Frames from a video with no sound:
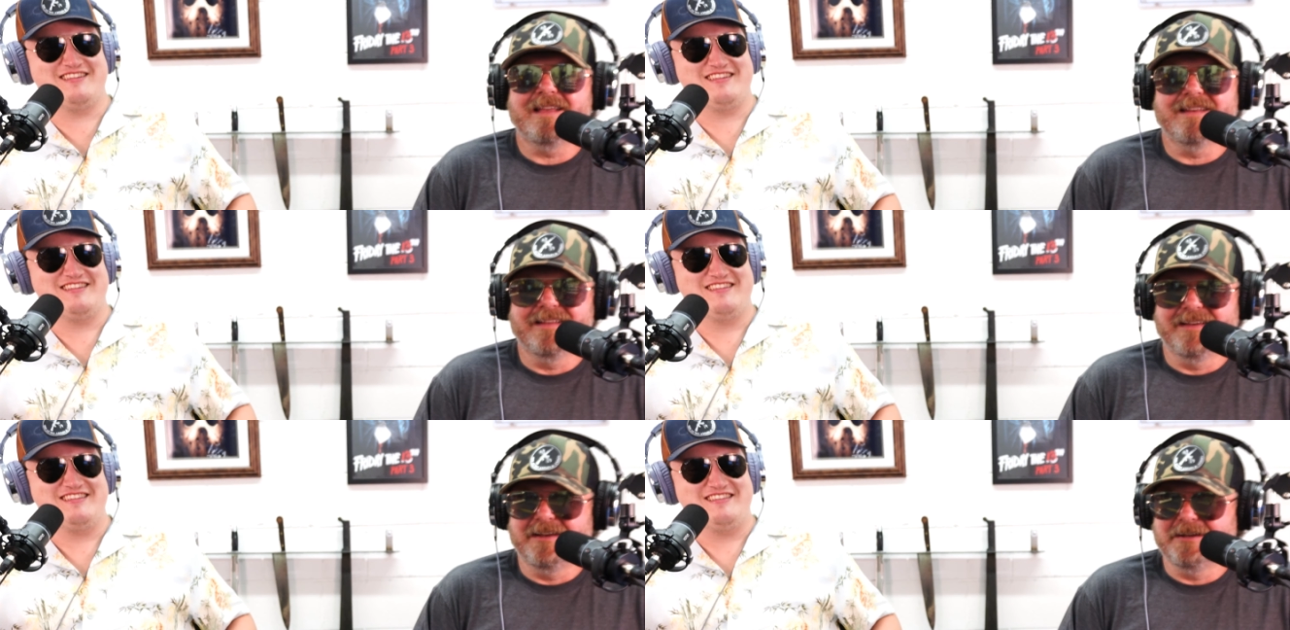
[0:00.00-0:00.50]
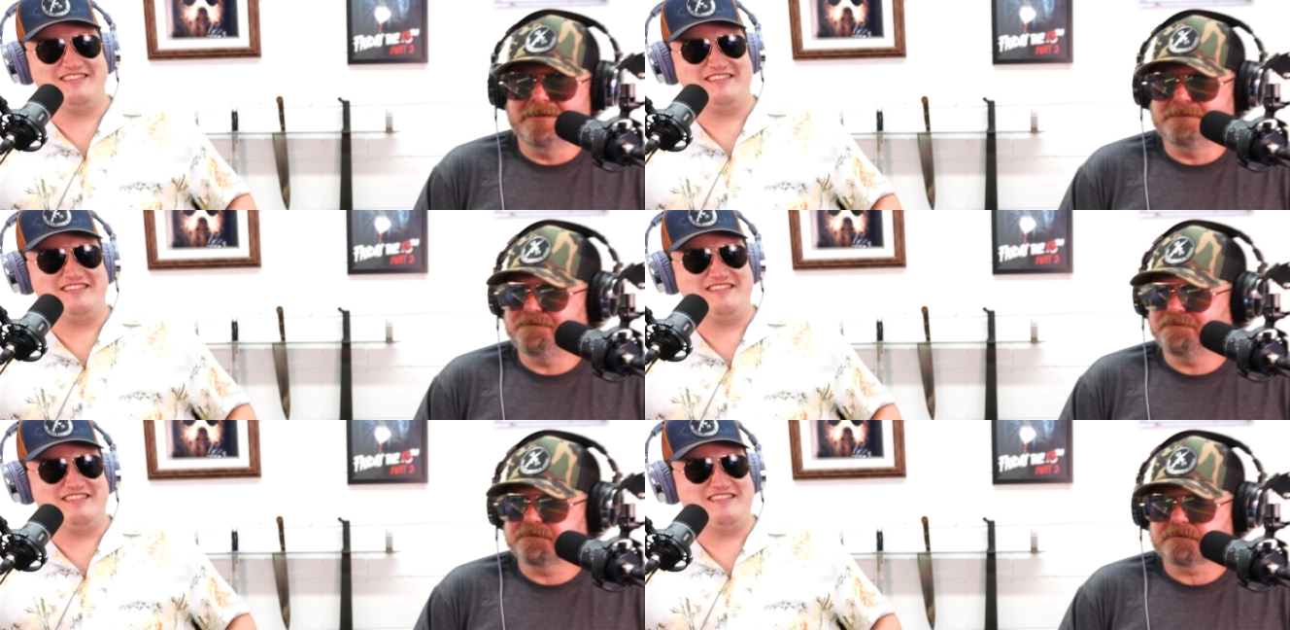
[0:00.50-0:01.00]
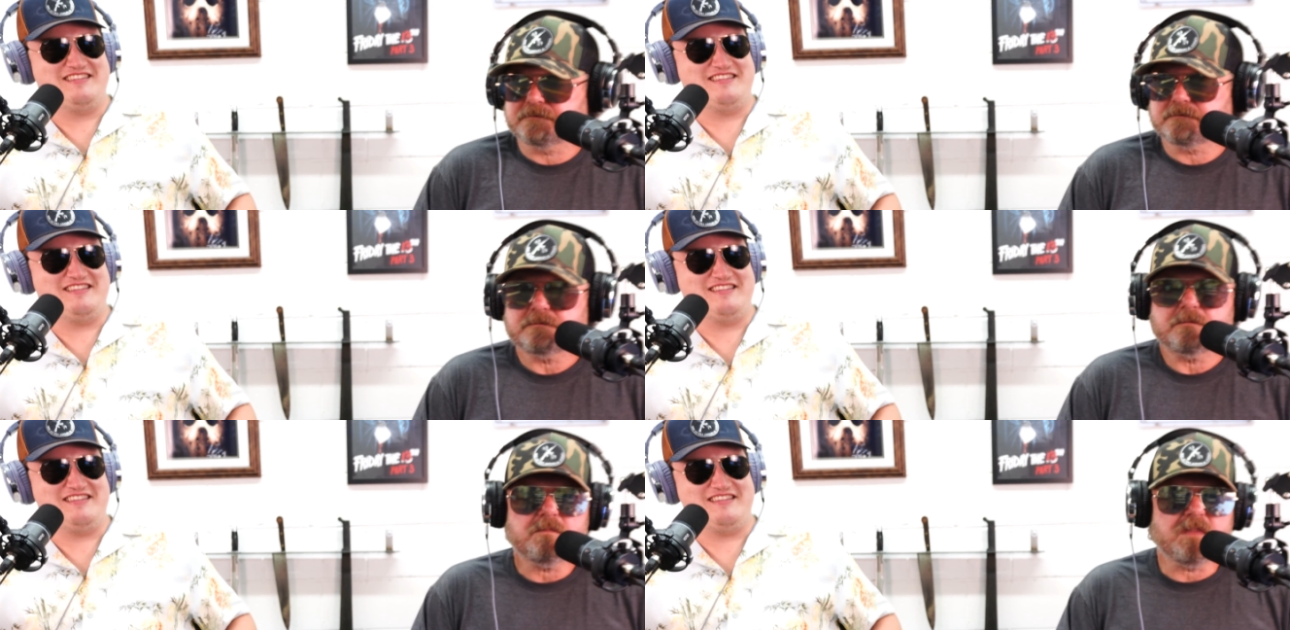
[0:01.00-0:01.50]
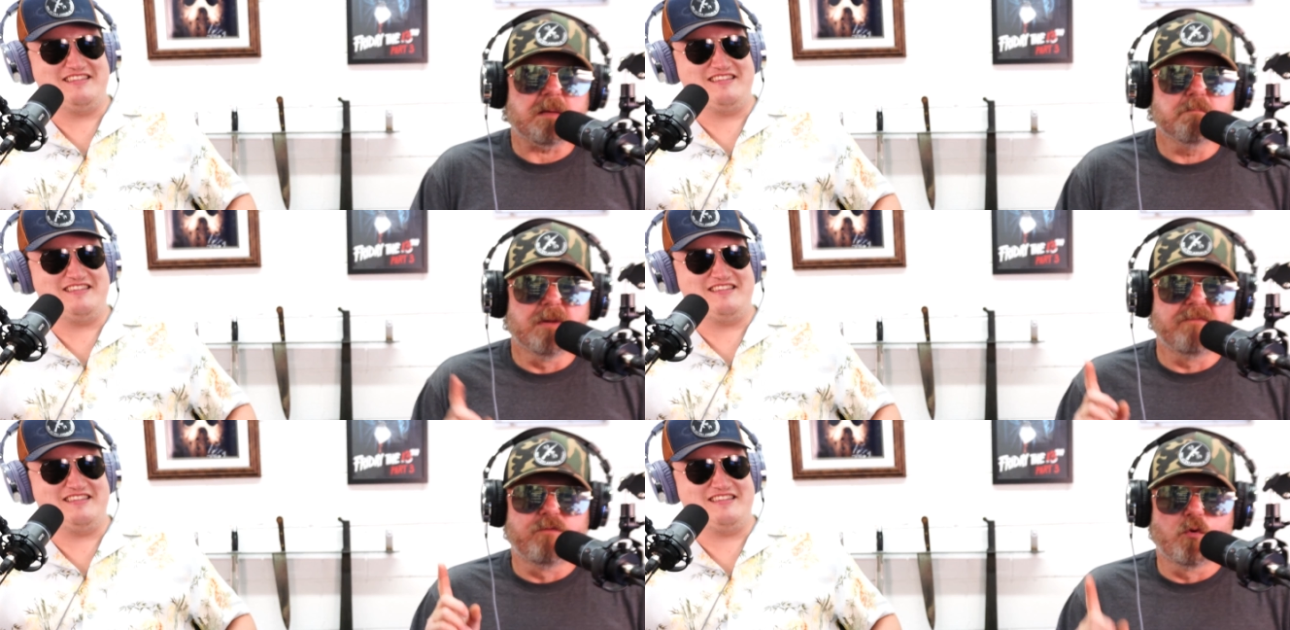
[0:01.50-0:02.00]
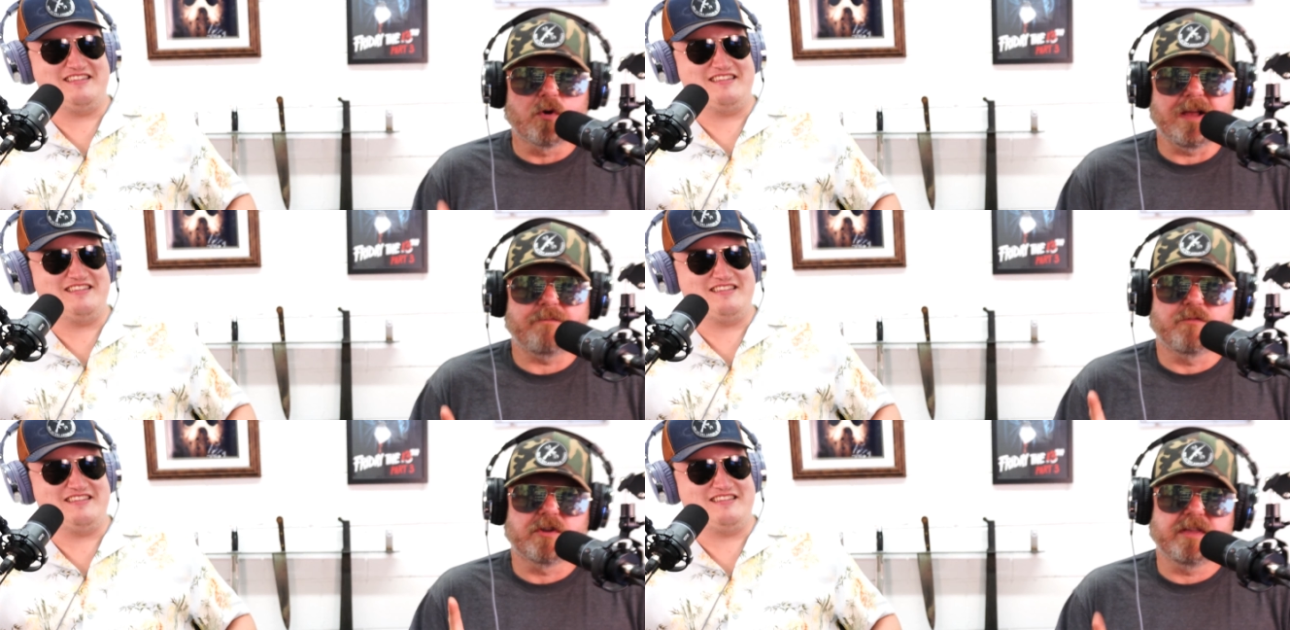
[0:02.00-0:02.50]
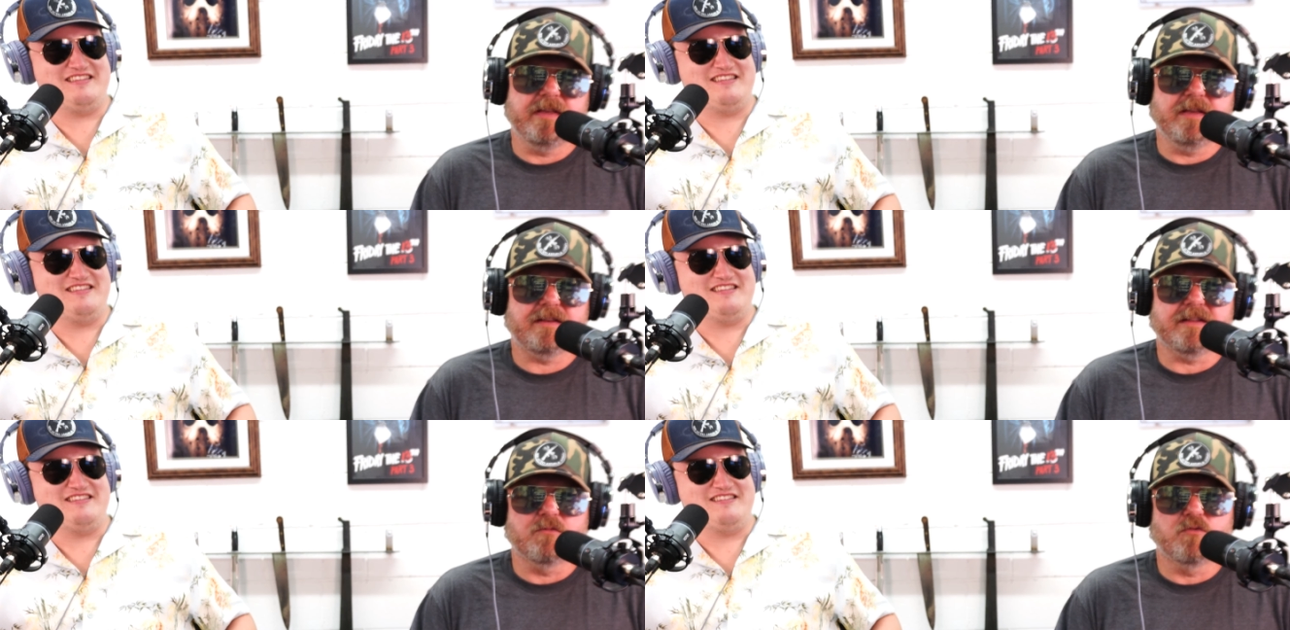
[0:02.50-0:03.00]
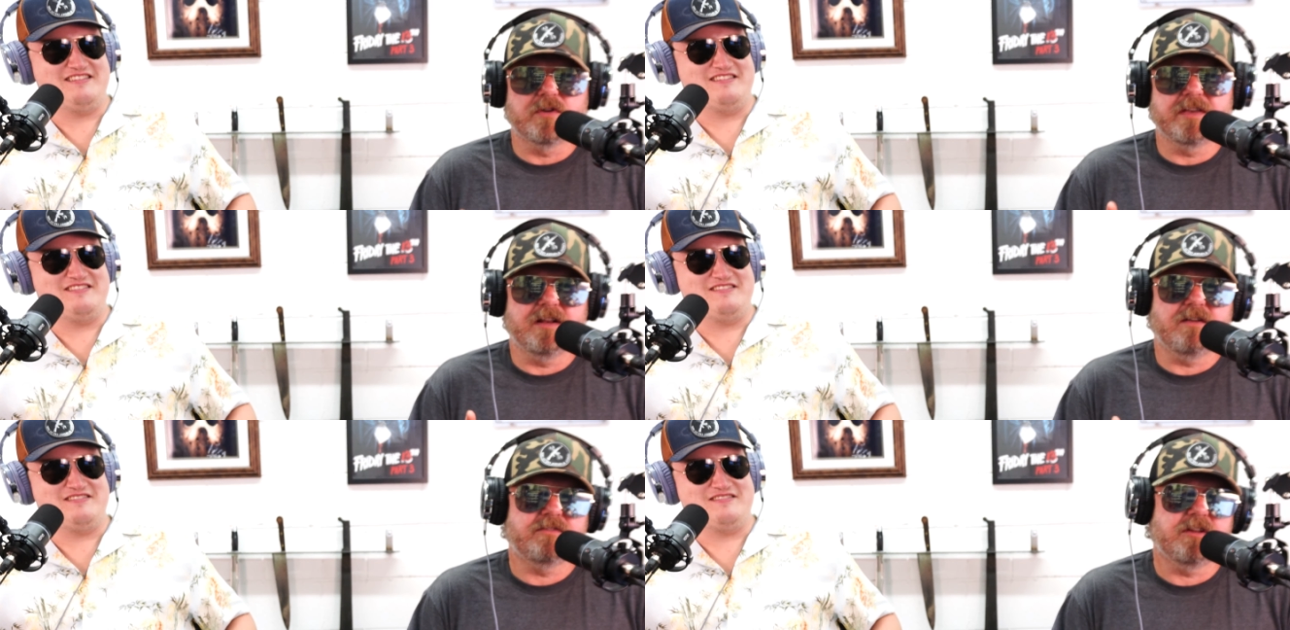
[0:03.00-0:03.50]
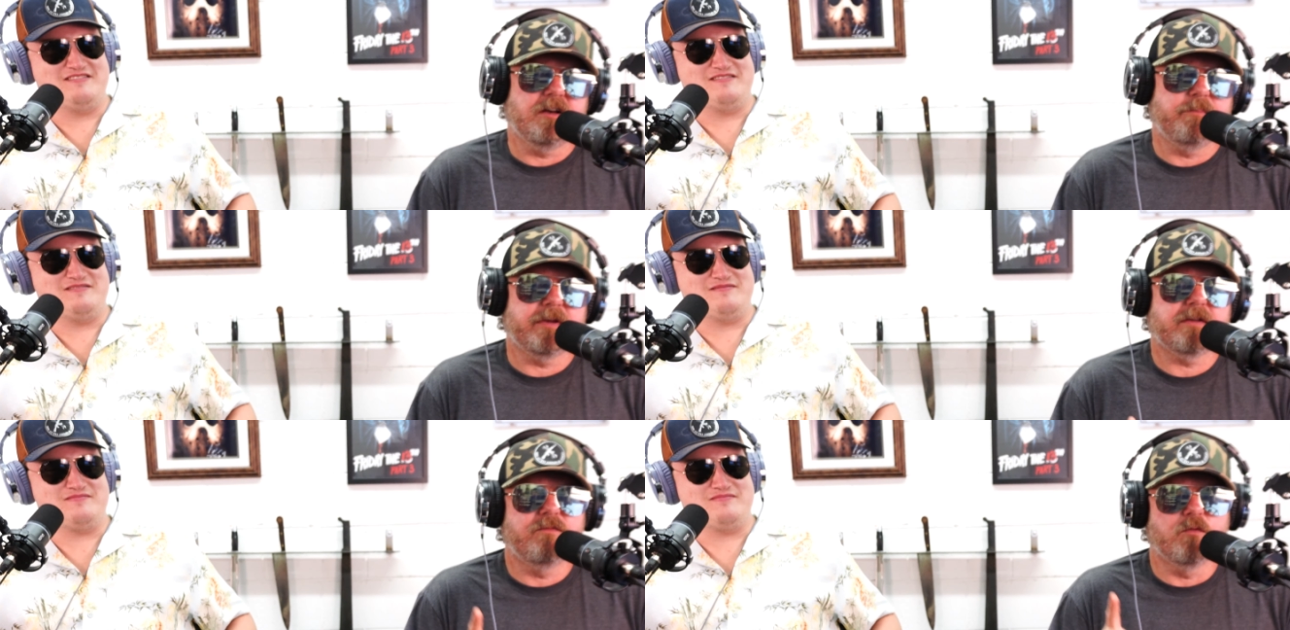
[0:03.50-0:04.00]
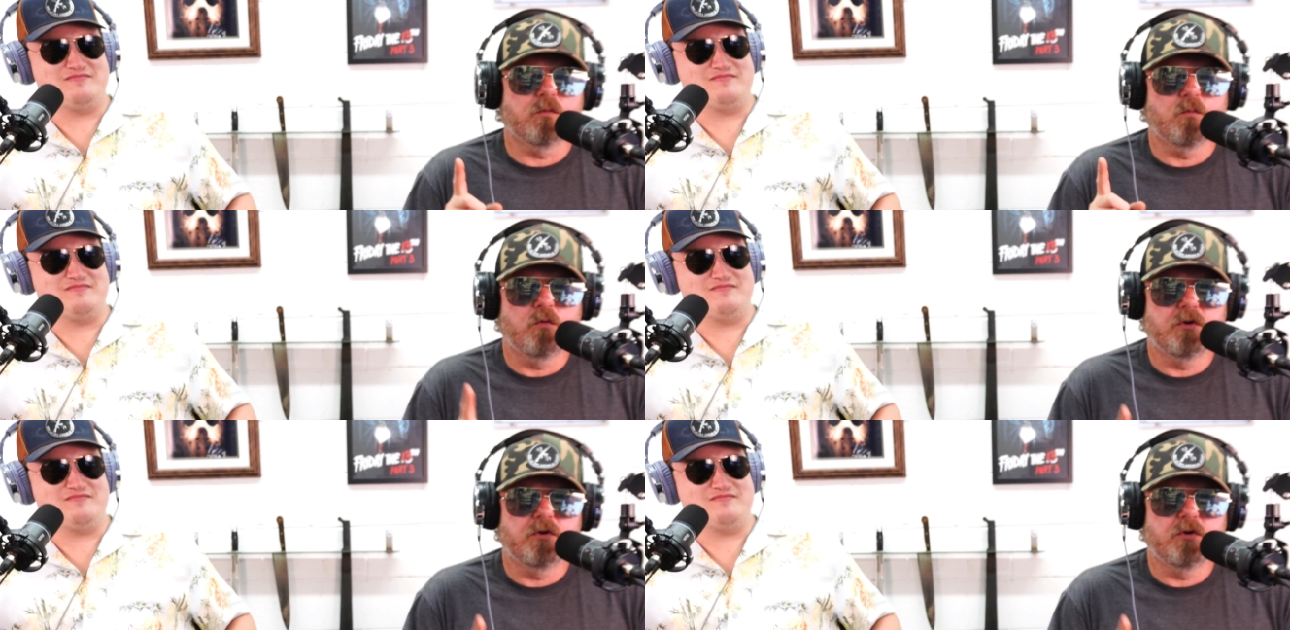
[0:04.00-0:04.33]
Speaker 1: and um, before I forget, I want to get off topic for